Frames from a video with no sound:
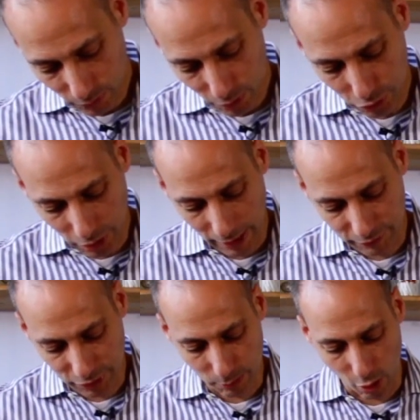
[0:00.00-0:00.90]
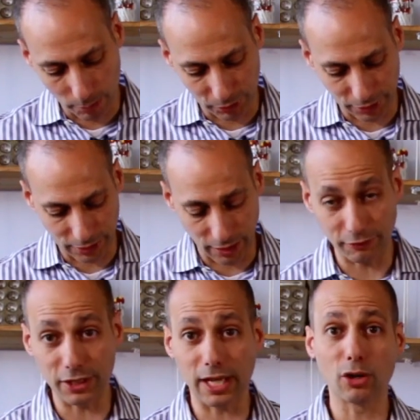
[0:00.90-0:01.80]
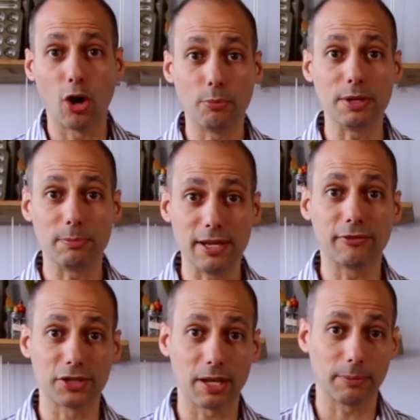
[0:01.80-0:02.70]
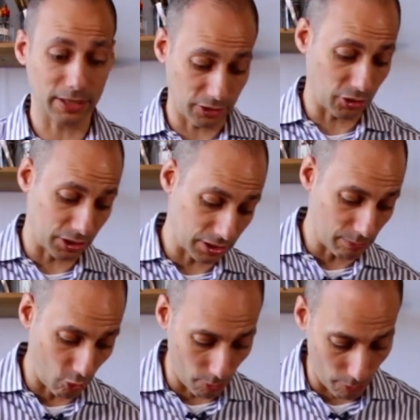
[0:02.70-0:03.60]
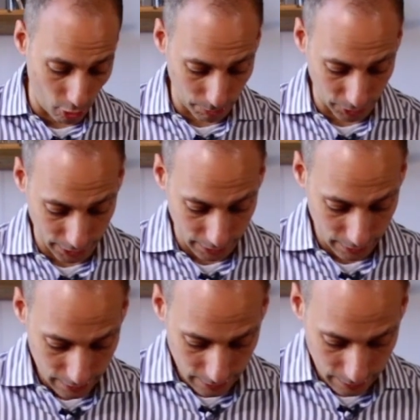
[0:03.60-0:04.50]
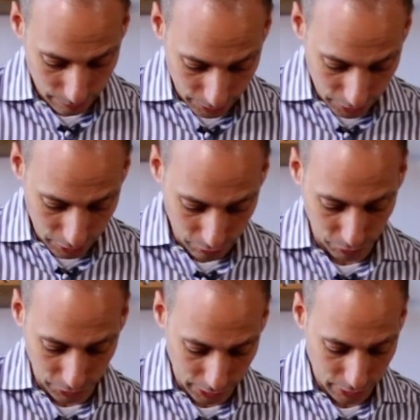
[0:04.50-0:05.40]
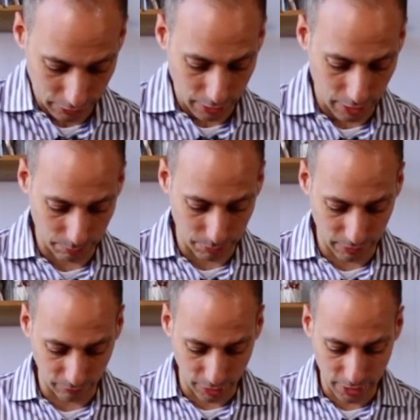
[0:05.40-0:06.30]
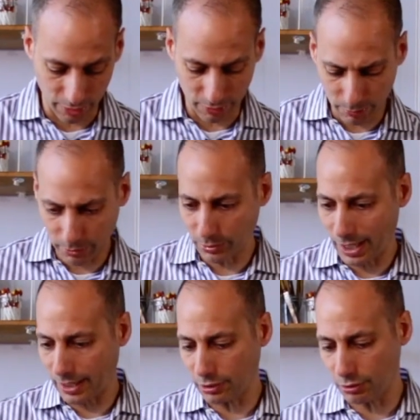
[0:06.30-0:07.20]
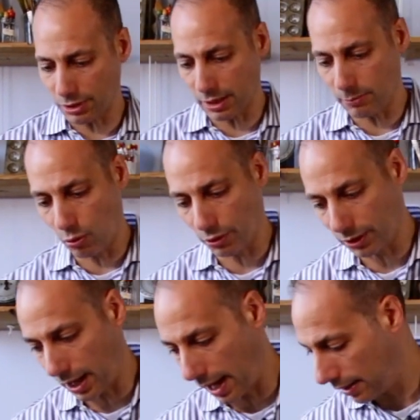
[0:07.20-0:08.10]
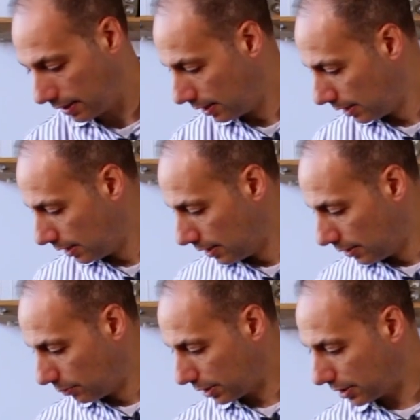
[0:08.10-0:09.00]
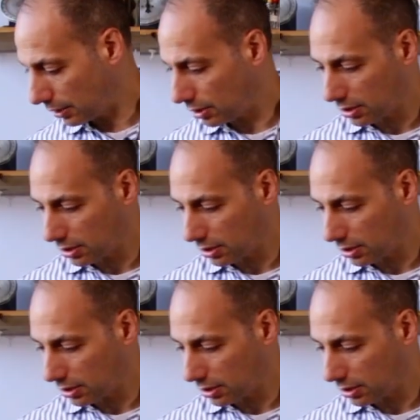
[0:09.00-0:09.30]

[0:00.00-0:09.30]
should have some marbling in there. If you get Kobe beef or something like that, you're going to see more marbling. But this is a really good cut of beef right here. Now, we're not going to use any more than that. We're going to take